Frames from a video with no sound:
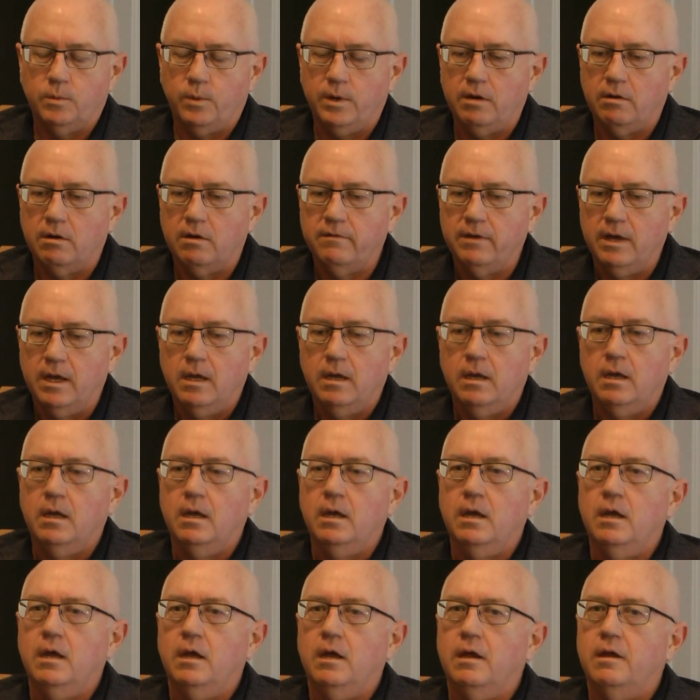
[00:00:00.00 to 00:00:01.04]
aware of,
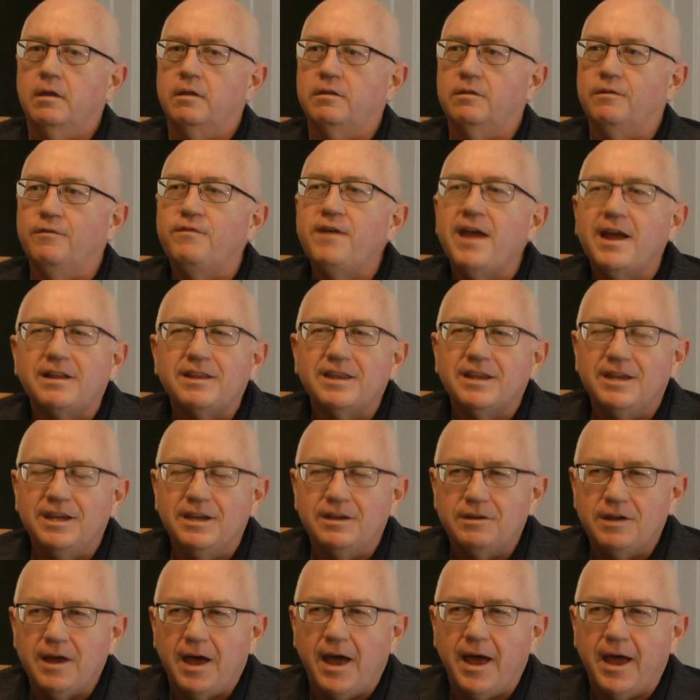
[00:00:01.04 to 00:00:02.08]
the fact that
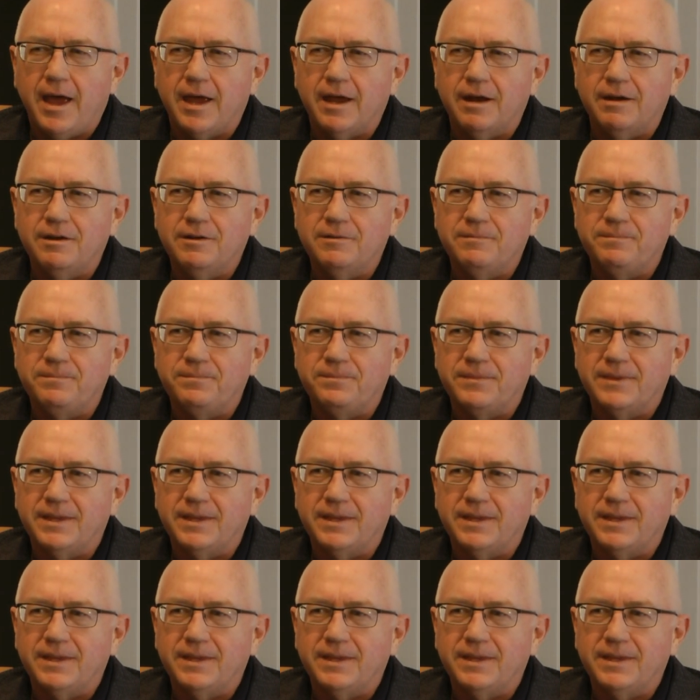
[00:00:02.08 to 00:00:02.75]
he died